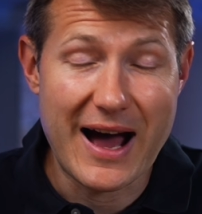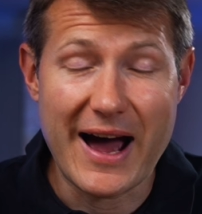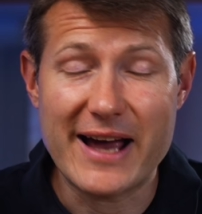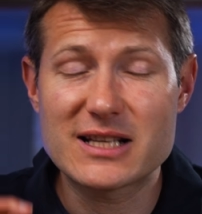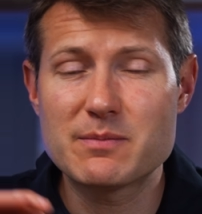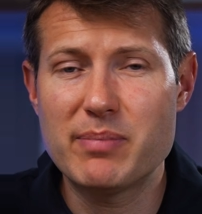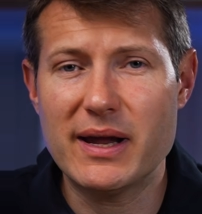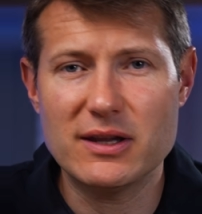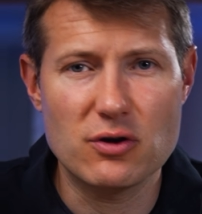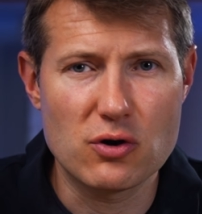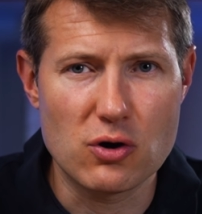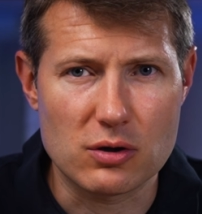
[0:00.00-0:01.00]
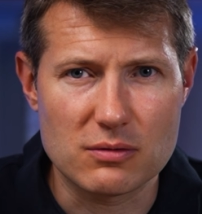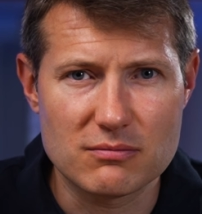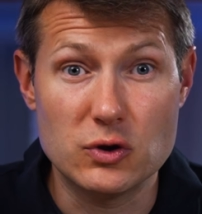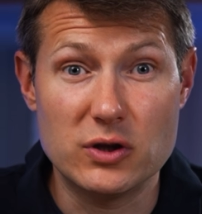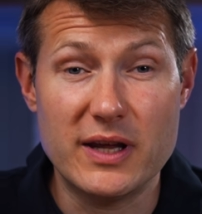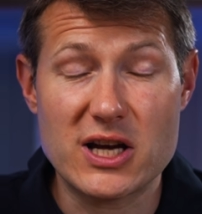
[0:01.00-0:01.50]
I explain the goal.
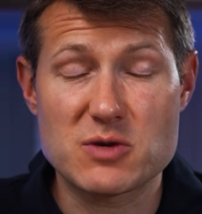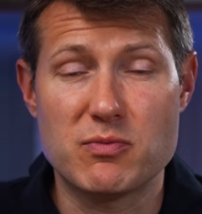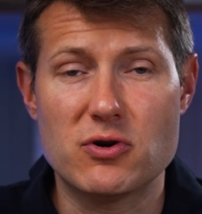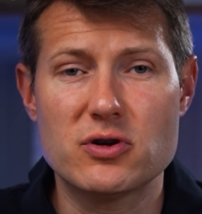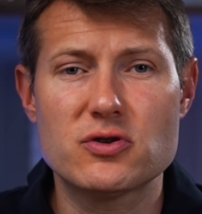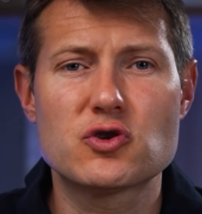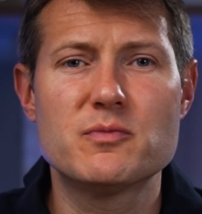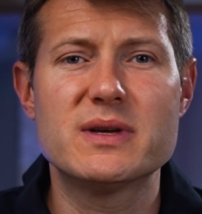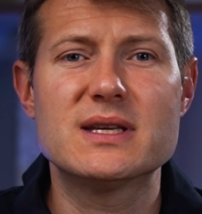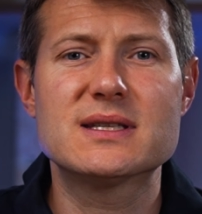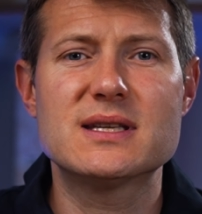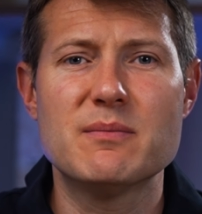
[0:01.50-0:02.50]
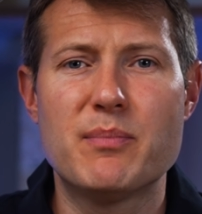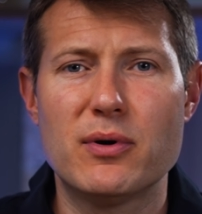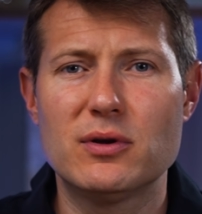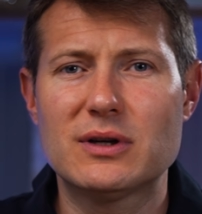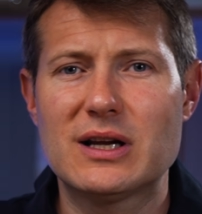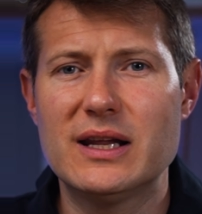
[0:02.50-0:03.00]
The dashboard should be
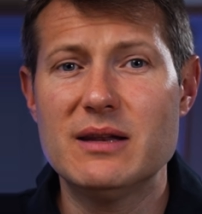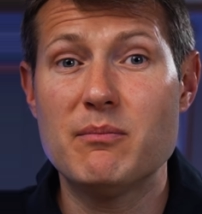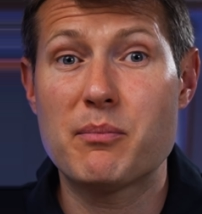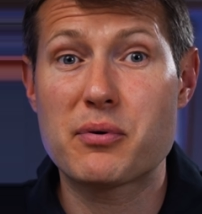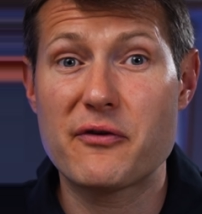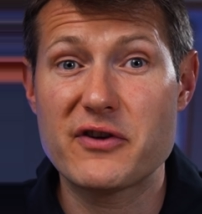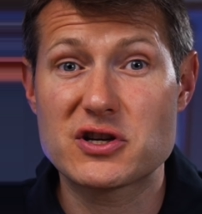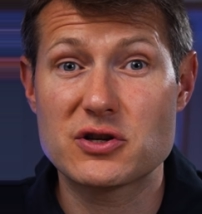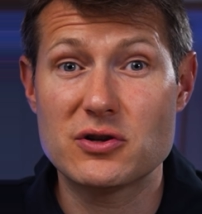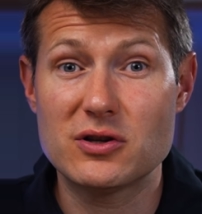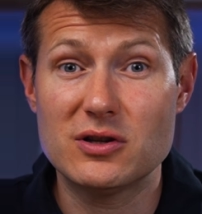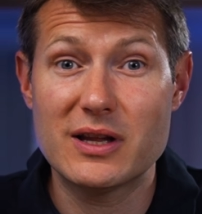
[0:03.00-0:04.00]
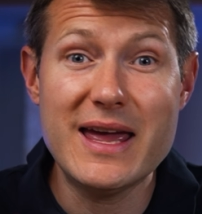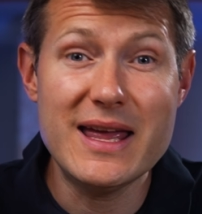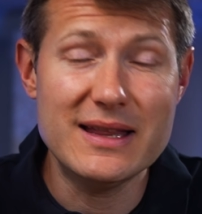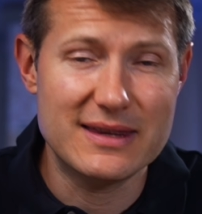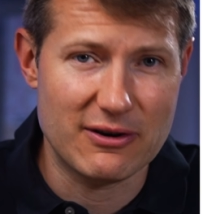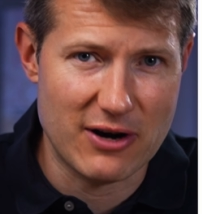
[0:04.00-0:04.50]
simple, clean, professional,
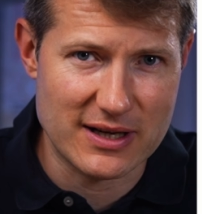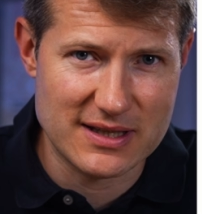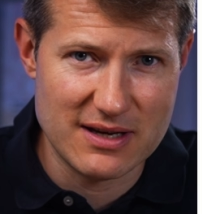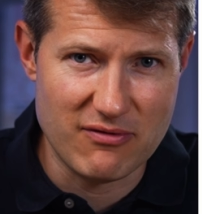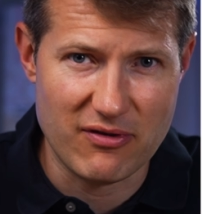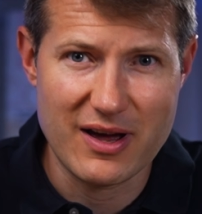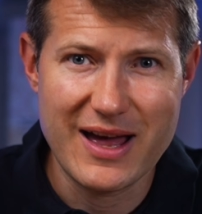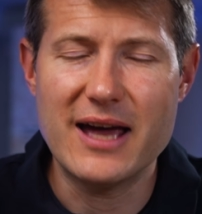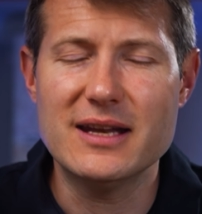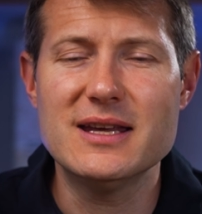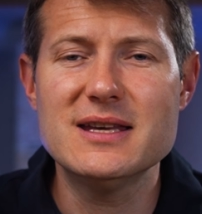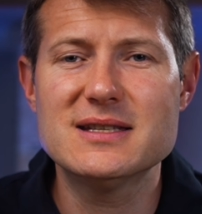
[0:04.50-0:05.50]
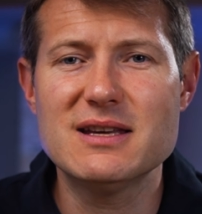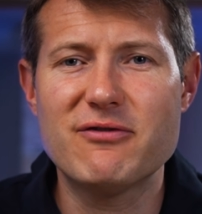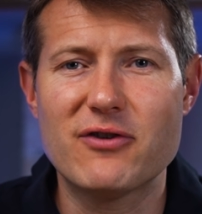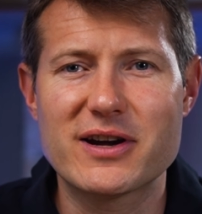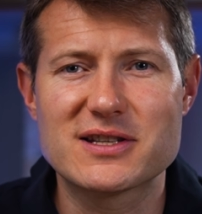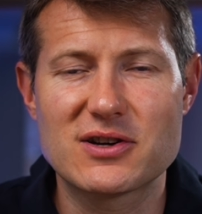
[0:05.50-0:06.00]
interactive, and easy
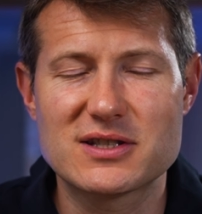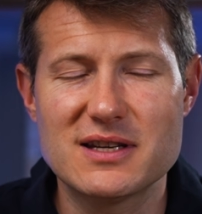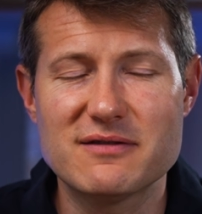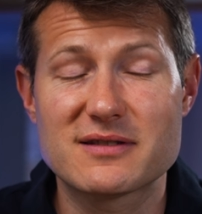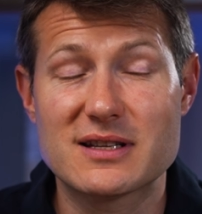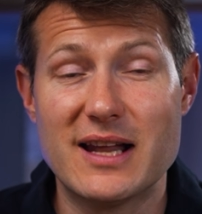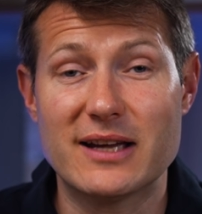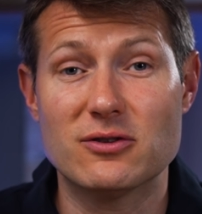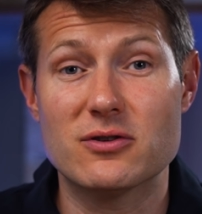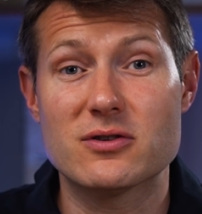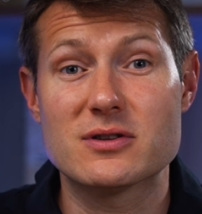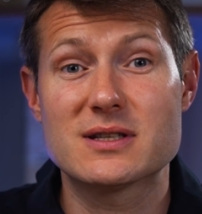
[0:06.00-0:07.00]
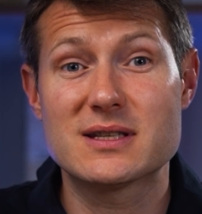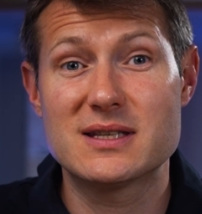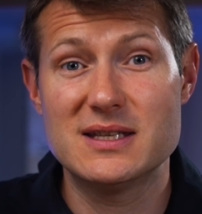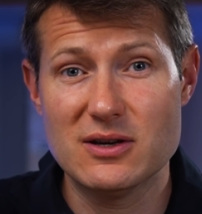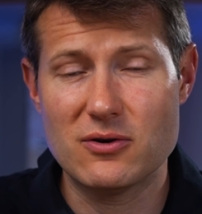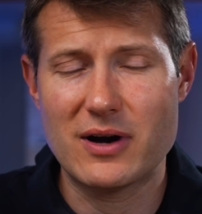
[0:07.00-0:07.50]
for executives like the
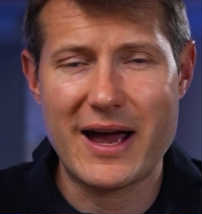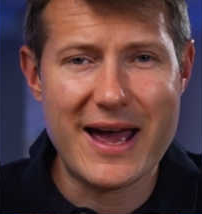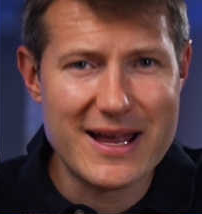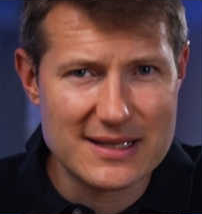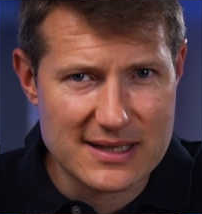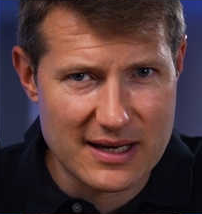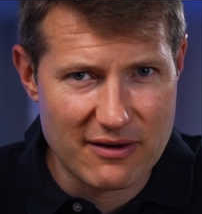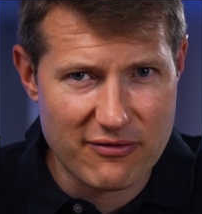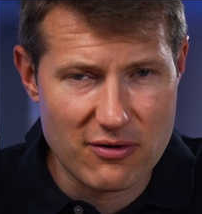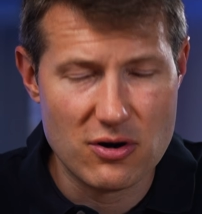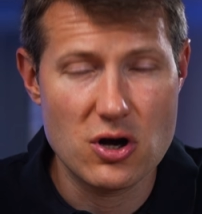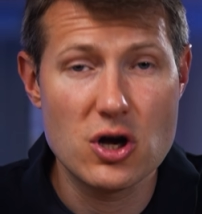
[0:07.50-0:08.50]
CEO and CFO